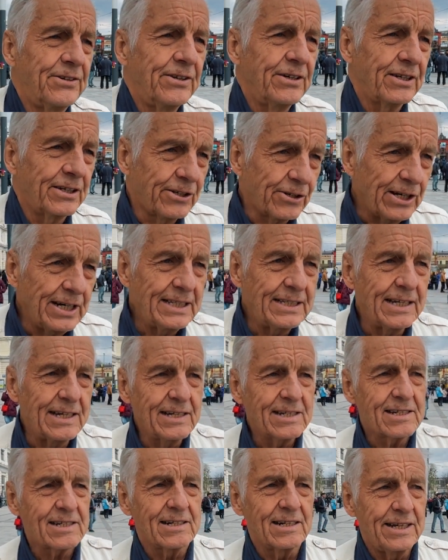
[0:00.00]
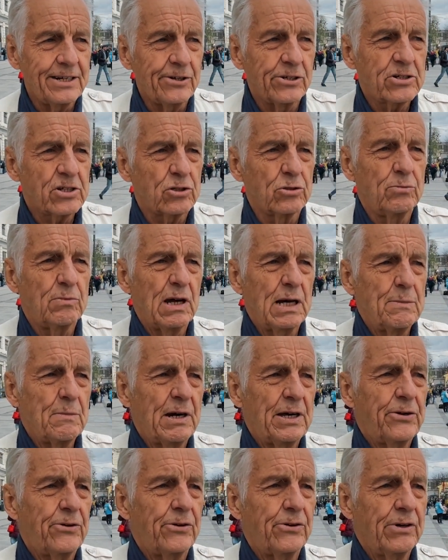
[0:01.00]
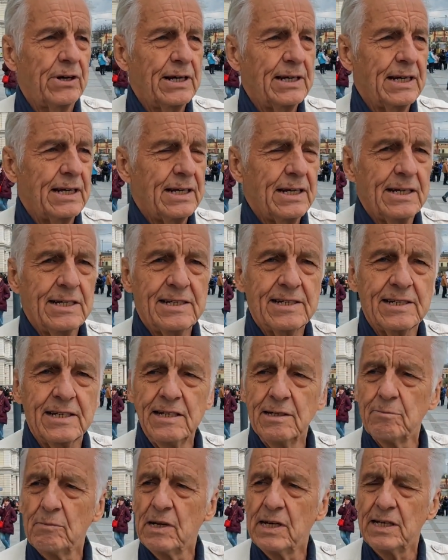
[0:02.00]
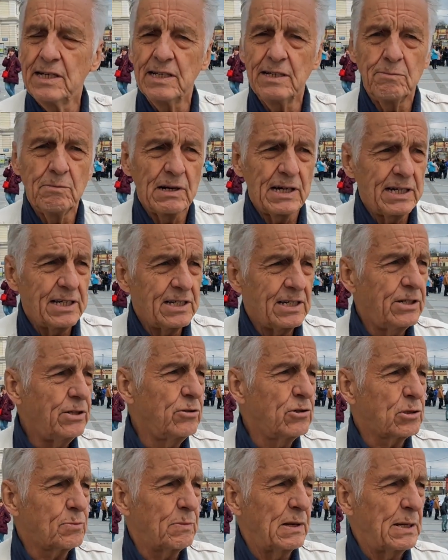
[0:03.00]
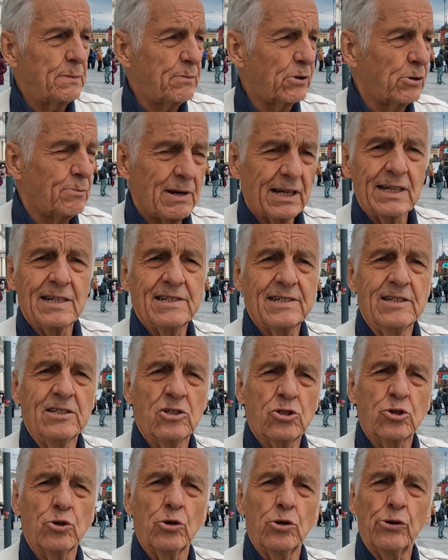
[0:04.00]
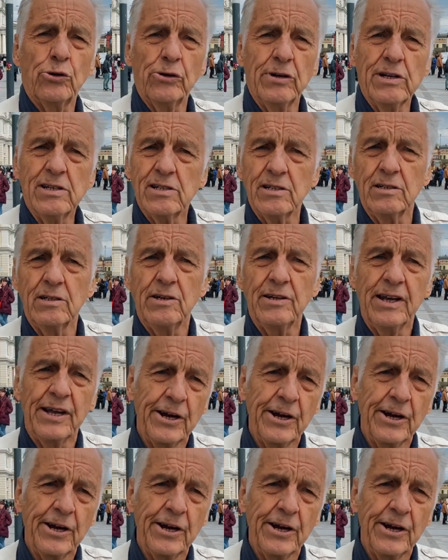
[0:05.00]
greetings, letters to my mother, and then I sent my newspaper magazine stories in an